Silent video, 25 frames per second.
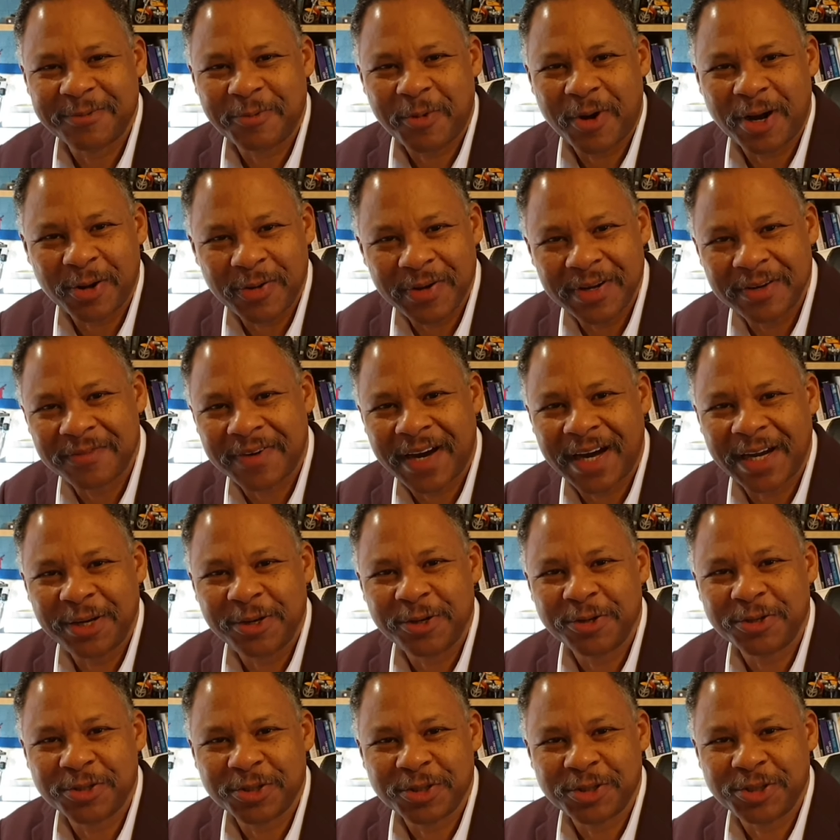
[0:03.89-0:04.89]
I want to invite
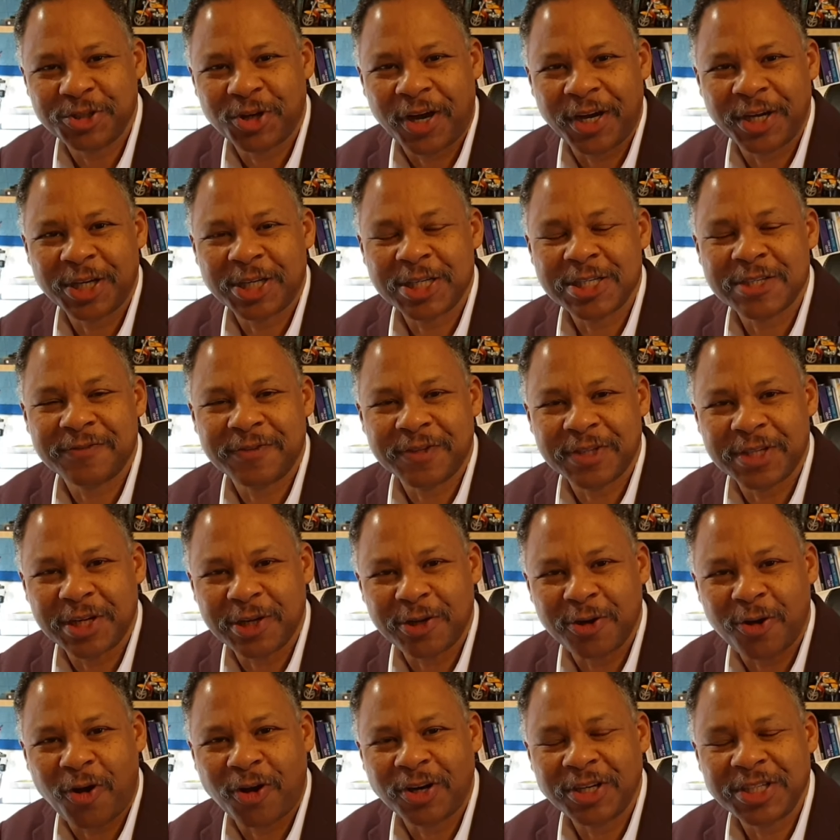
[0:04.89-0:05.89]
you to join us for the
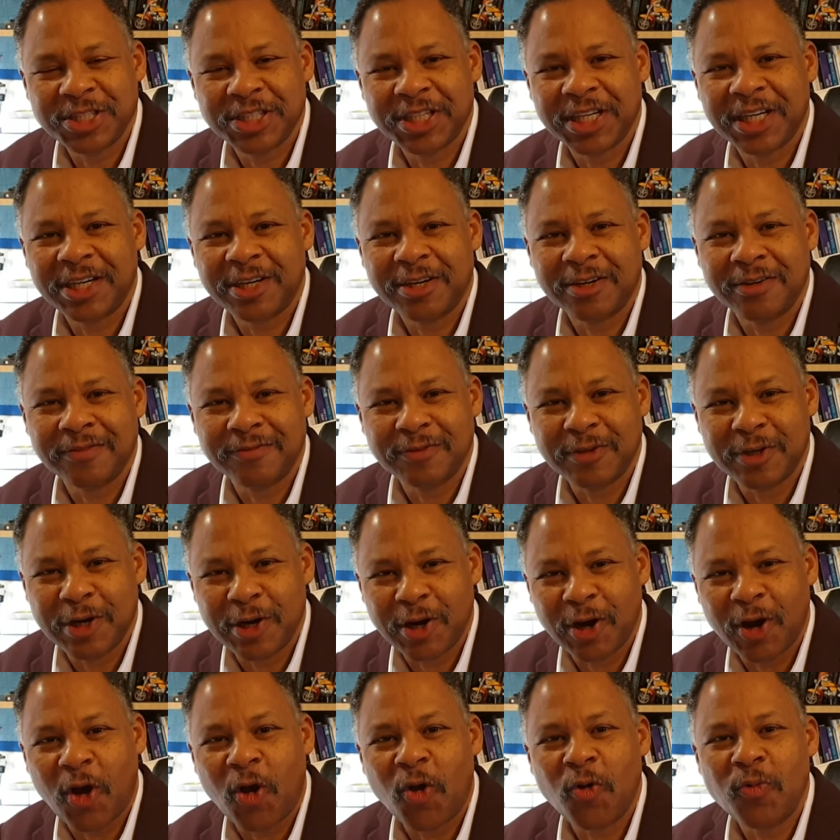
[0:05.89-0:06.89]
launching of
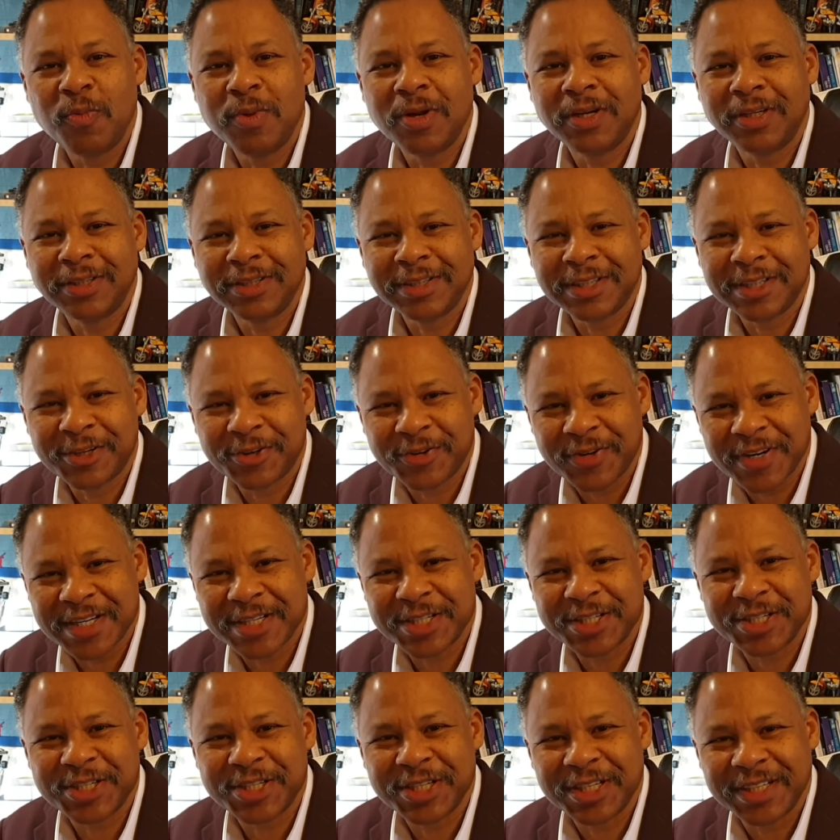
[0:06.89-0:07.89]
Global
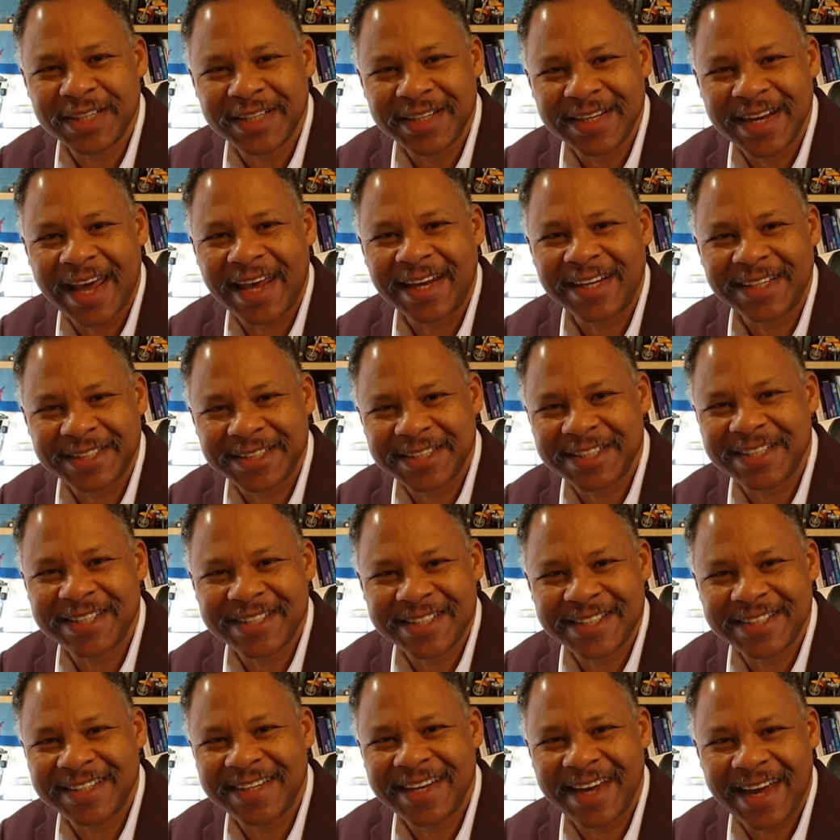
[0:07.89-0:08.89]
Christian Net,
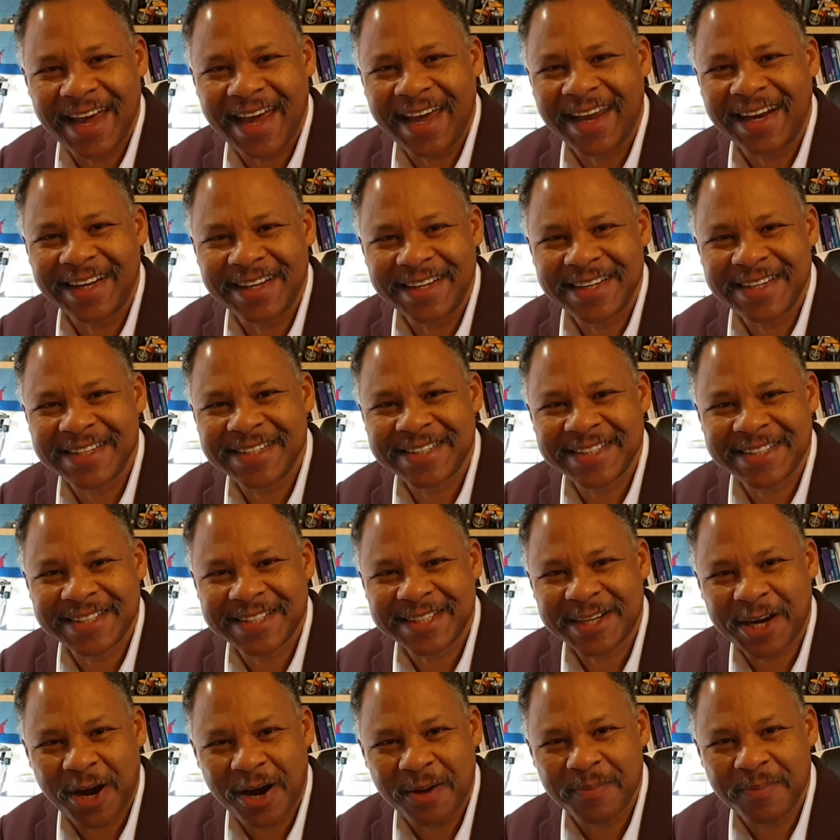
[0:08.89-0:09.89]
GCN,
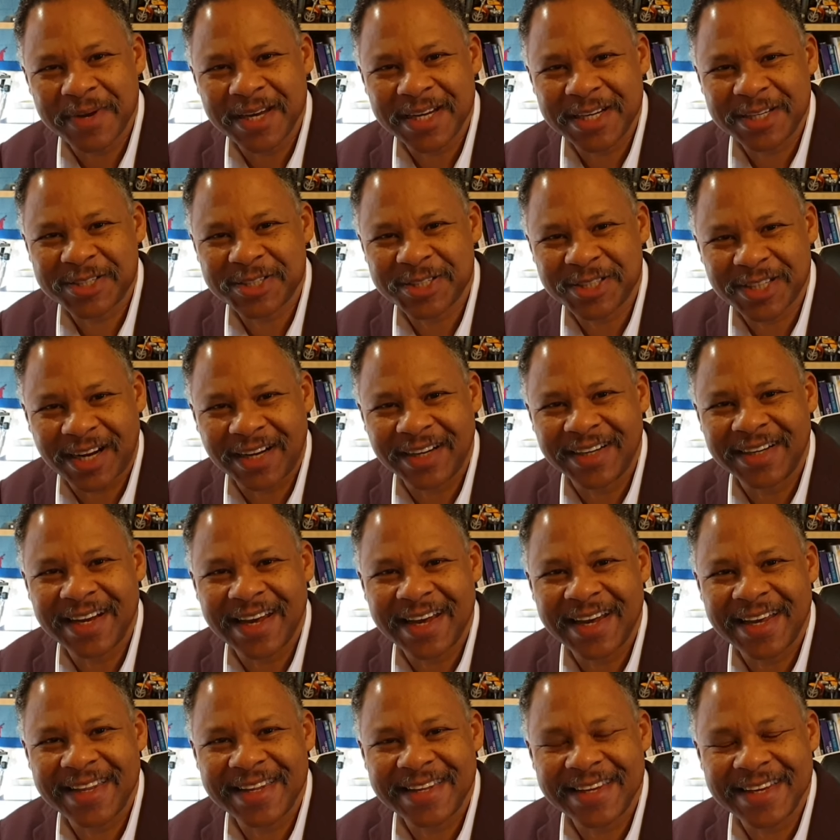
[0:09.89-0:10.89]
this coming
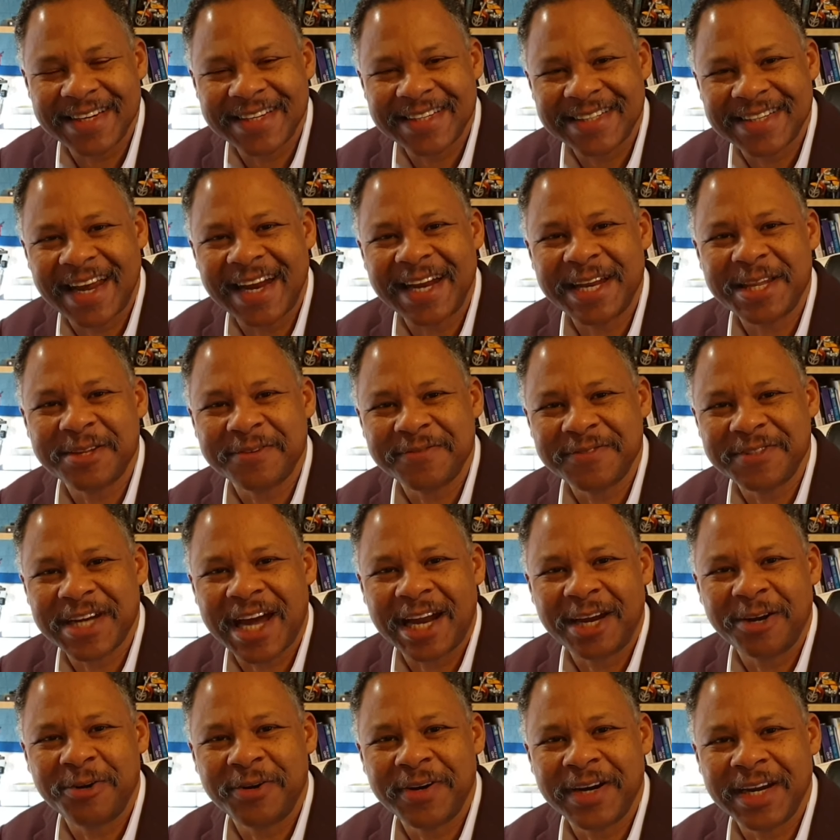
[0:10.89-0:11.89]
Sunday, the 10th of
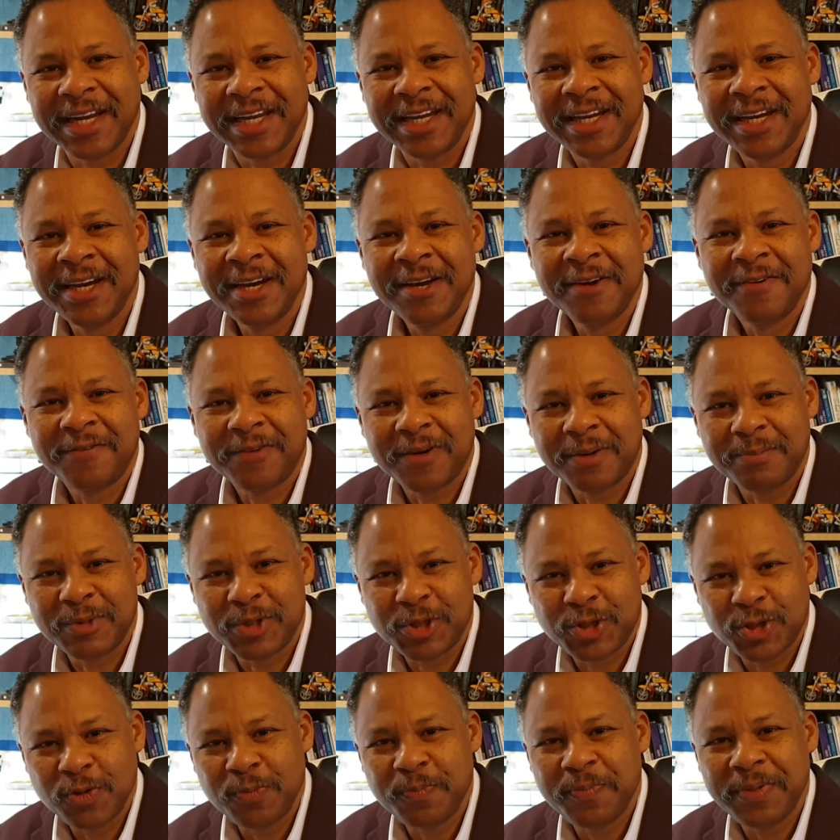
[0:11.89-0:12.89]
January, from
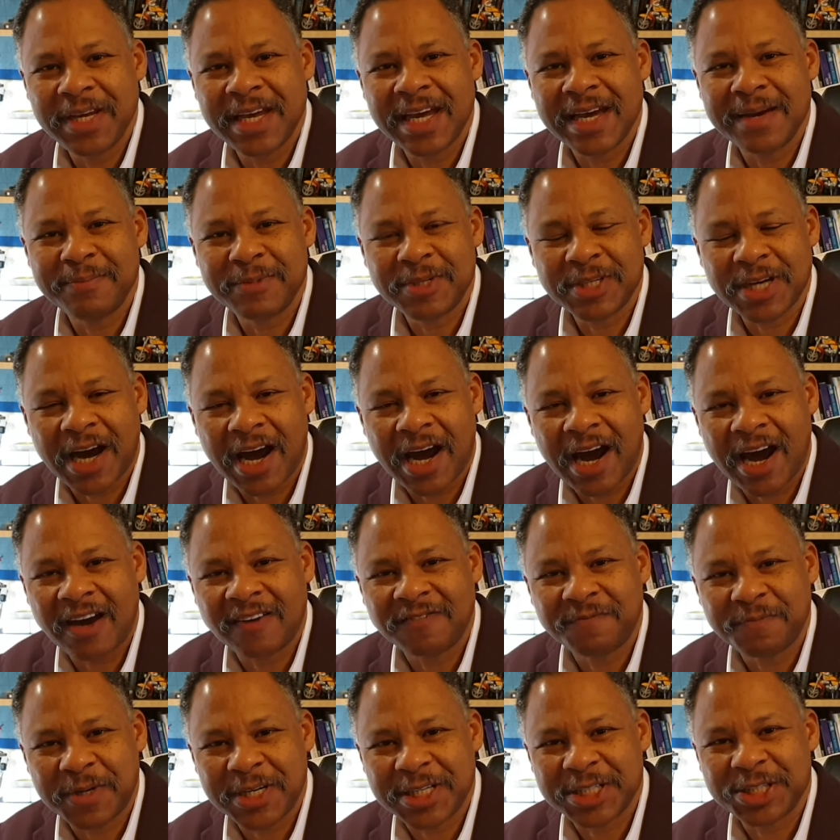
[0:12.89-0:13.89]
2 p.m. to
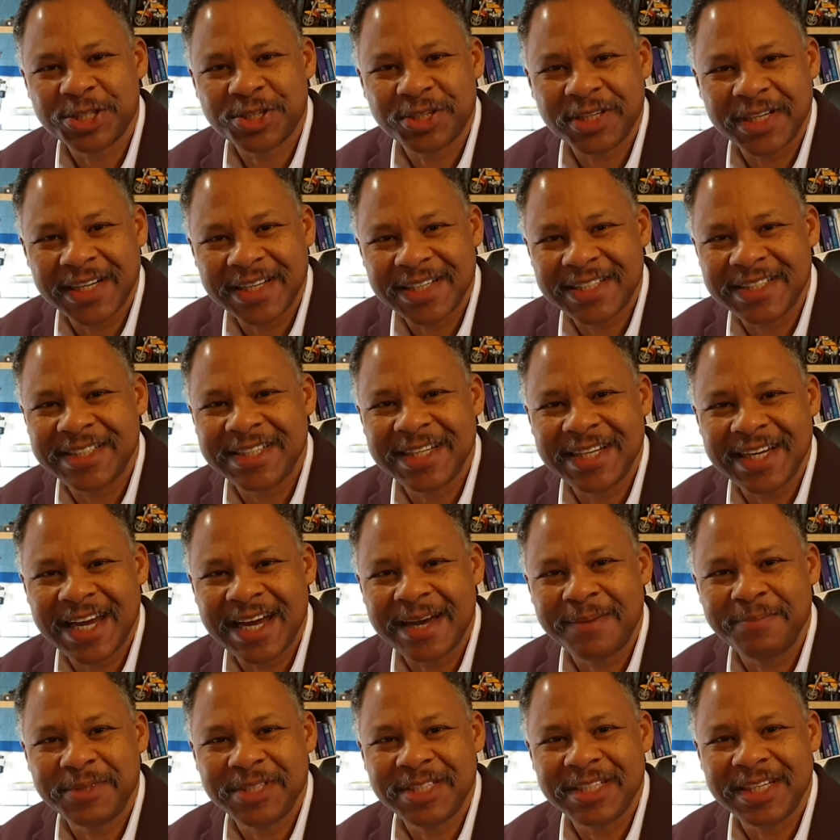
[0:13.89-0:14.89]
3:30
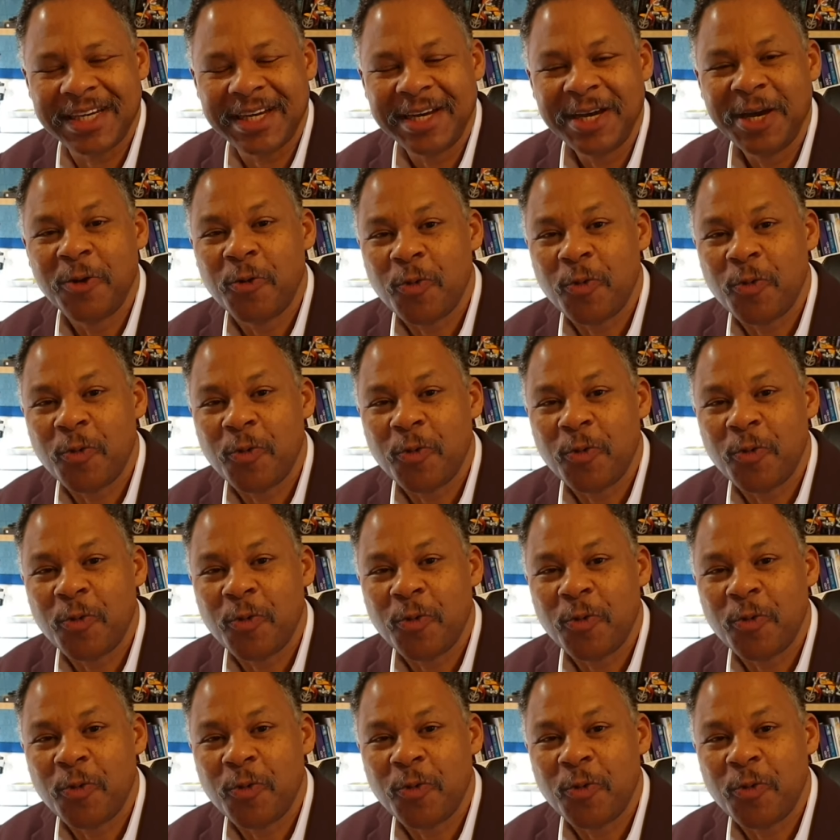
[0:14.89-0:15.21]
GMT.